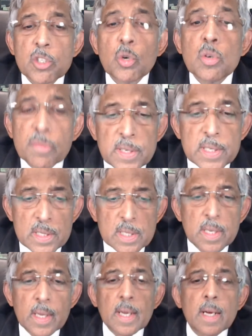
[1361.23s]
June 1st.
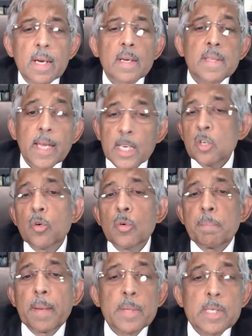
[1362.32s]
The Hindu
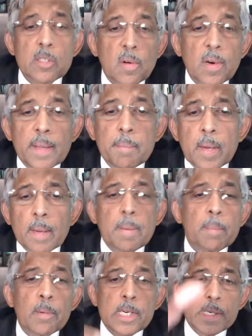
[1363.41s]
paper has already
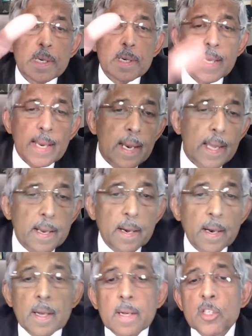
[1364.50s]
published it,
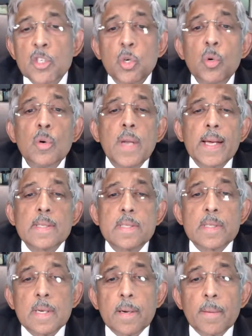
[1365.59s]
declare June
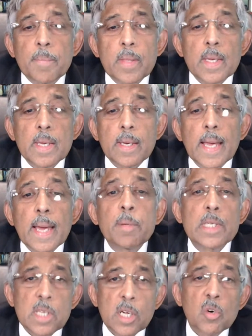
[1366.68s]
as the
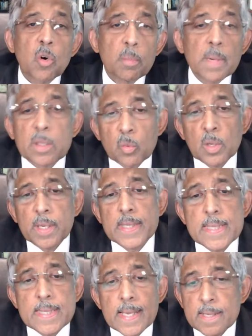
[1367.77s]
diabetes control month. What I
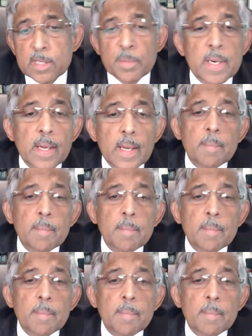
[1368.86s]
just said, it's been